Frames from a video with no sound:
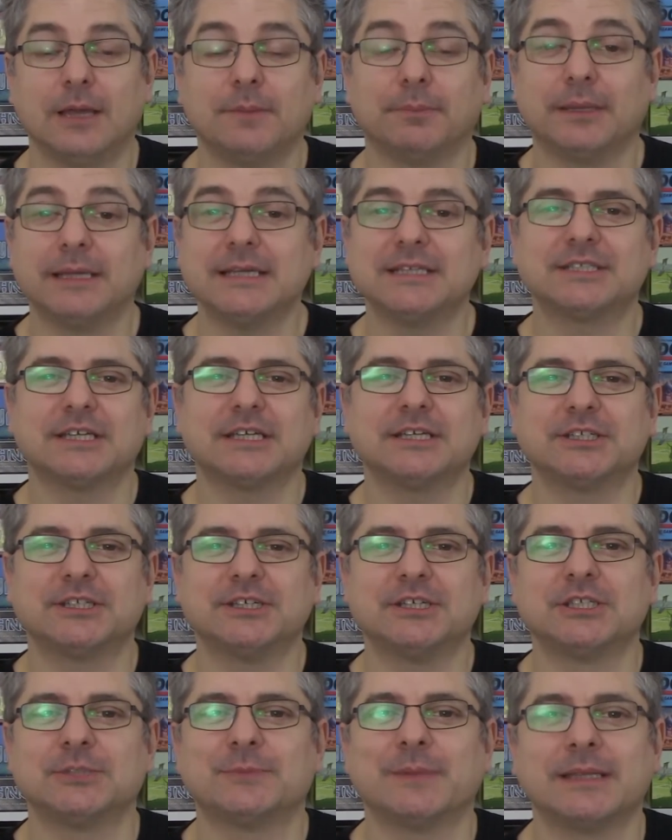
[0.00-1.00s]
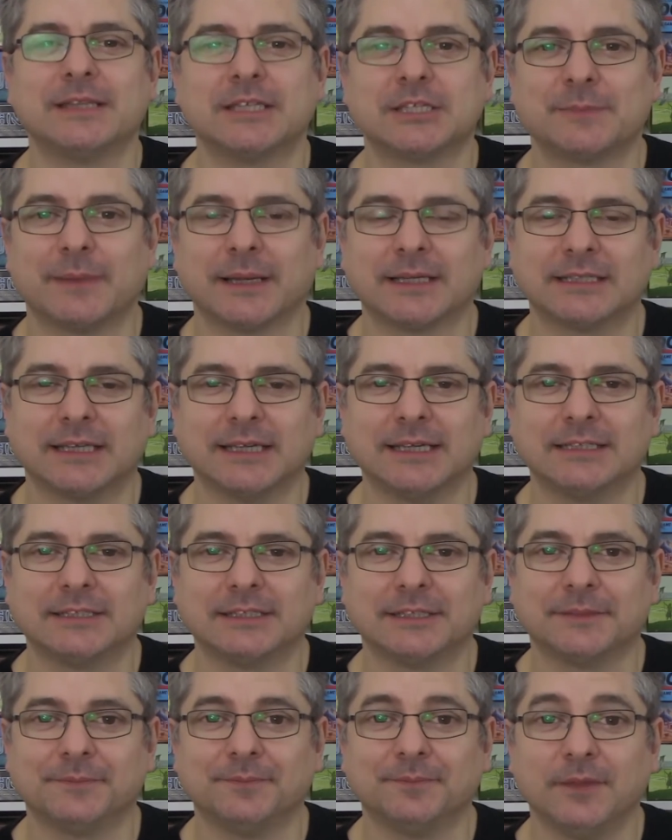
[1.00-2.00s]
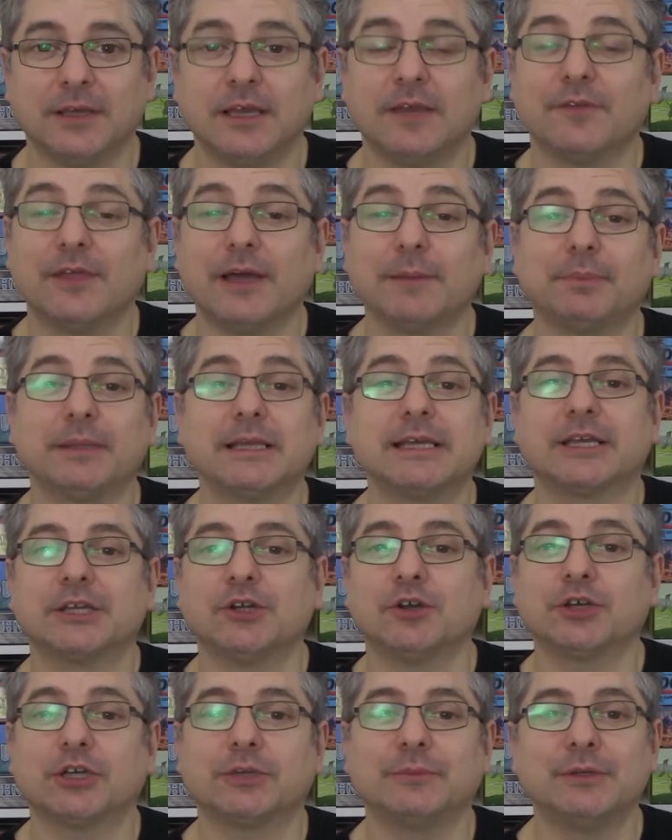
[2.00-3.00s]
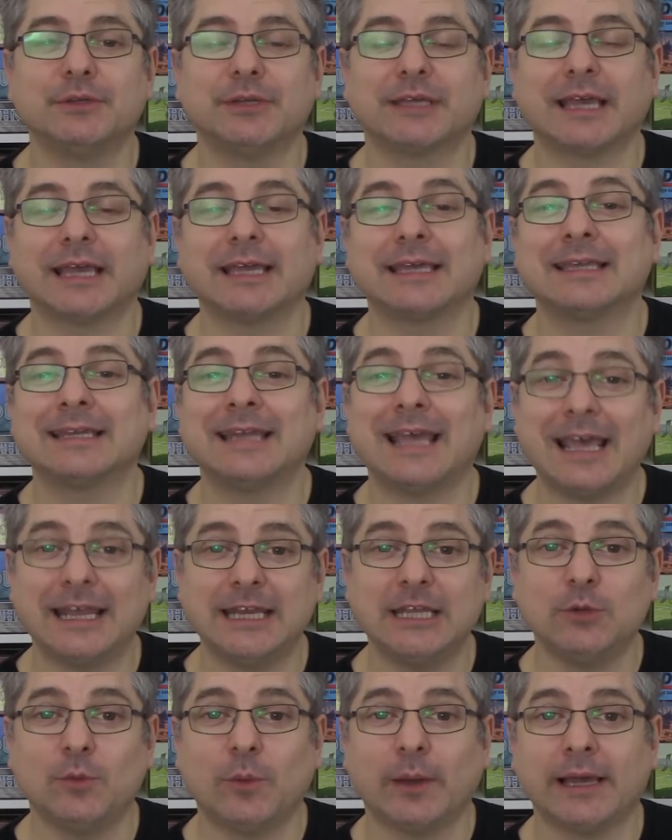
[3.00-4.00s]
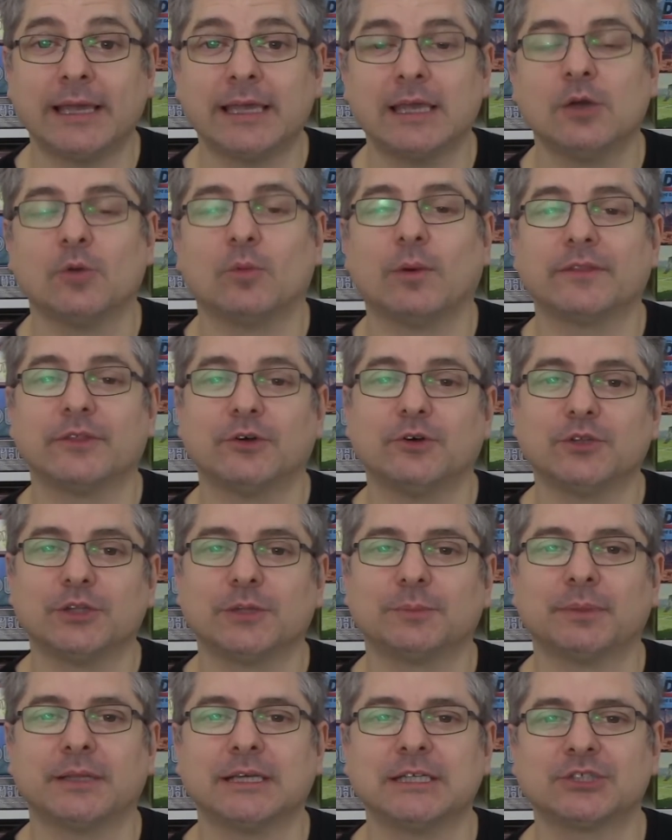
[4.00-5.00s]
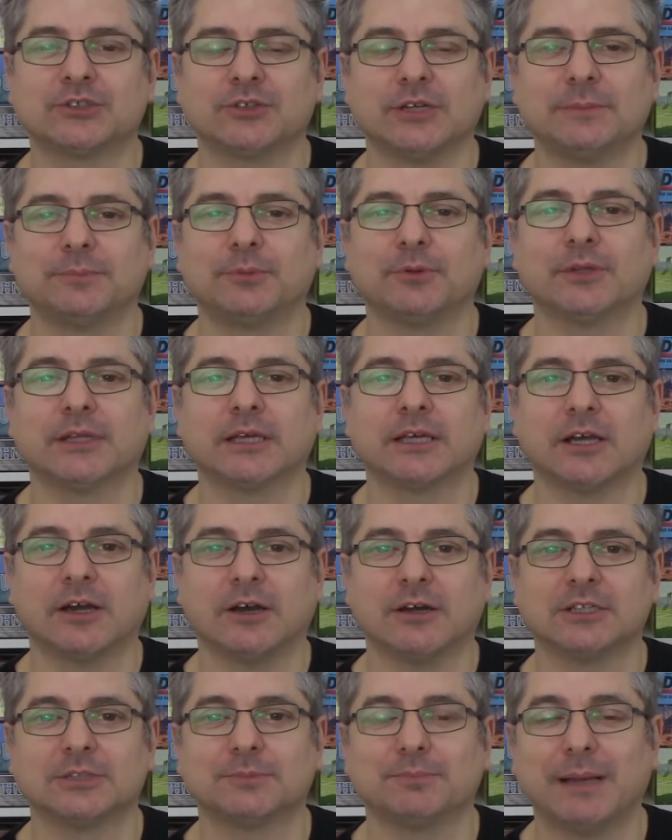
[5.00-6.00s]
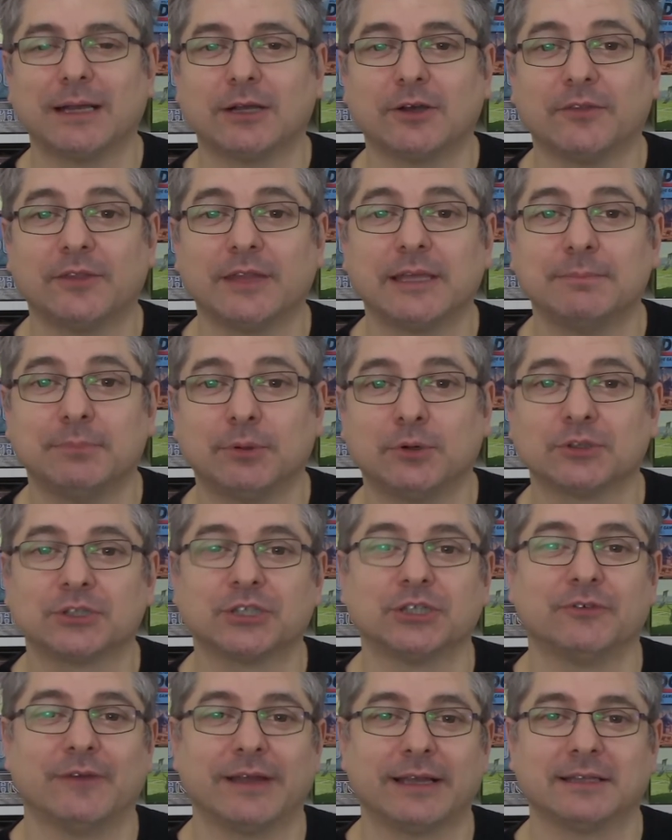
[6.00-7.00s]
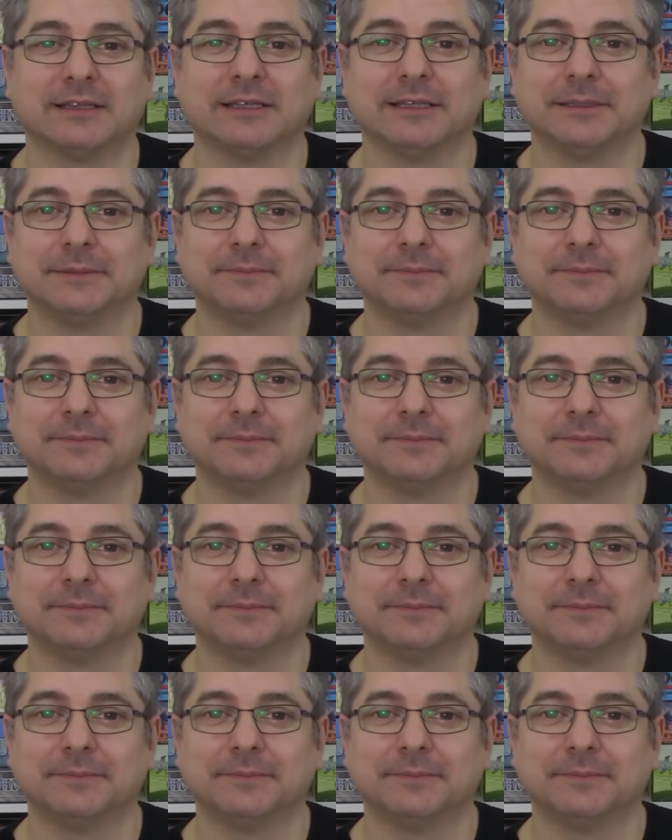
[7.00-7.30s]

Players take turns being the spectator. That player cannot communicate in any way while the other players try and put their cards back on their board correctly.